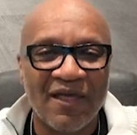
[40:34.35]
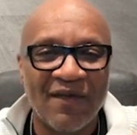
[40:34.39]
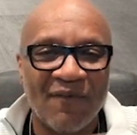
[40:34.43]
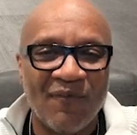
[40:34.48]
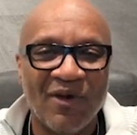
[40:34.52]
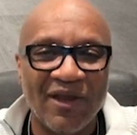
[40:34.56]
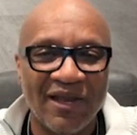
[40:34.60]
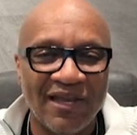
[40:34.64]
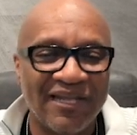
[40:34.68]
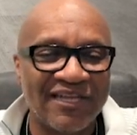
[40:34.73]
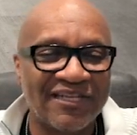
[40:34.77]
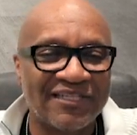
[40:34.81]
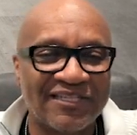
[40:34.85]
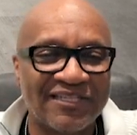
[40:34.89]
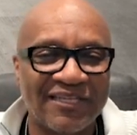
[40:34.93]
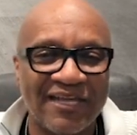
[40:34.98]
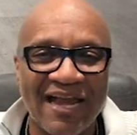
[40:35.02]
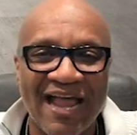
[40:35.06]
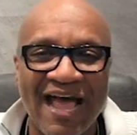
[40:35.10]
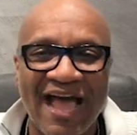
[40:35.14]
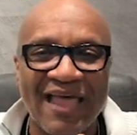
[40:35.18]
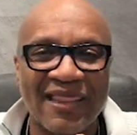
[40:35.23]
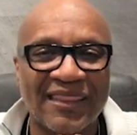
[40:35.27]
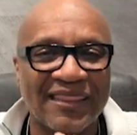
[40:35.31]
Now listen,
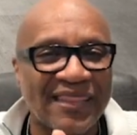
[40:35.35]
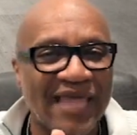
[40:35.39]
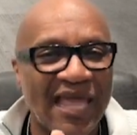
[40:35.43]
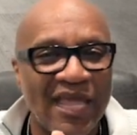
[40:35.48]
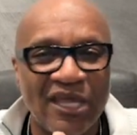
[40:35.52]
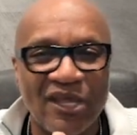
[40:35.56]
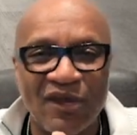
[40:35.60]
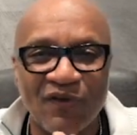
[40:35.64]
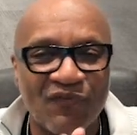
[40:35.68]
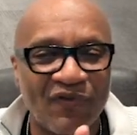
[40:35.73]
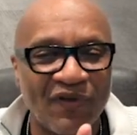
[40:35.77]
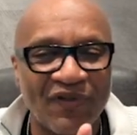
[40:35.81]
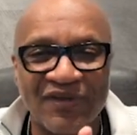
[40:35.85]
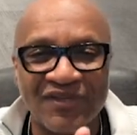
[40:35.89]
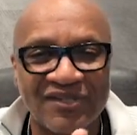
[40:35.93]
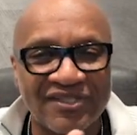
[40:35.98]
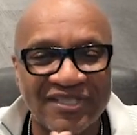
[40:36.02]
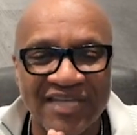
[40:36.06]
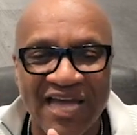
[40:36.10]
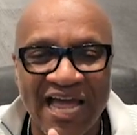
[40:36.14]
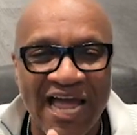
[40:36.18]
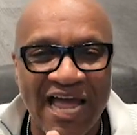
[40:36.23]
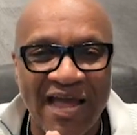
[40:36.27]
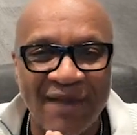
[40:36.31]
I thank you for this
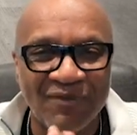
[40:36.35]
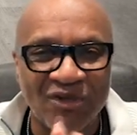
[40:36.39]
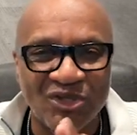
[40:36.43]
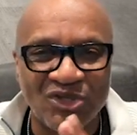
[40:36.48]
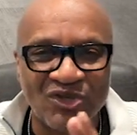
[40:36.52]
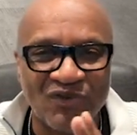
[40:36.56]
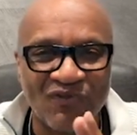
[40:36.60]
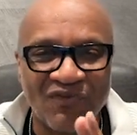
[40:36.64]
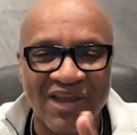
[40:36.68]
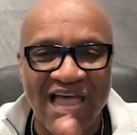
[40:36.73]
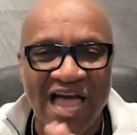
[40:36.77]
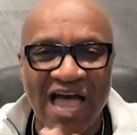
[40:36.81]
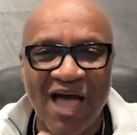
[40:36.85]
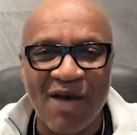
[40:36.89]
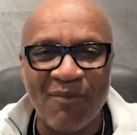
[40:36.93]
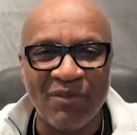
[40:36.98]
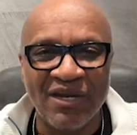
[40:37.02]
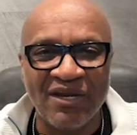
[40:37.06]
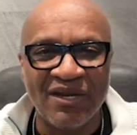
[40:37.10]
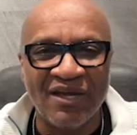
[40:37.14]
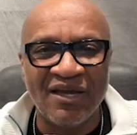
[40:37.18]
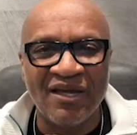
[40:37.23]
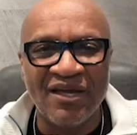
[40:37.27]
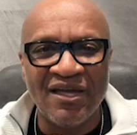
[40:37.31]
time that you've allowed
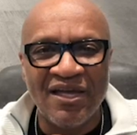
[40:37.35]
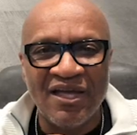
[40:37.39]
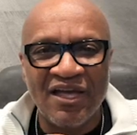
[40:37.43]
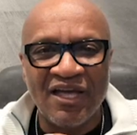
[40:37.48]
me to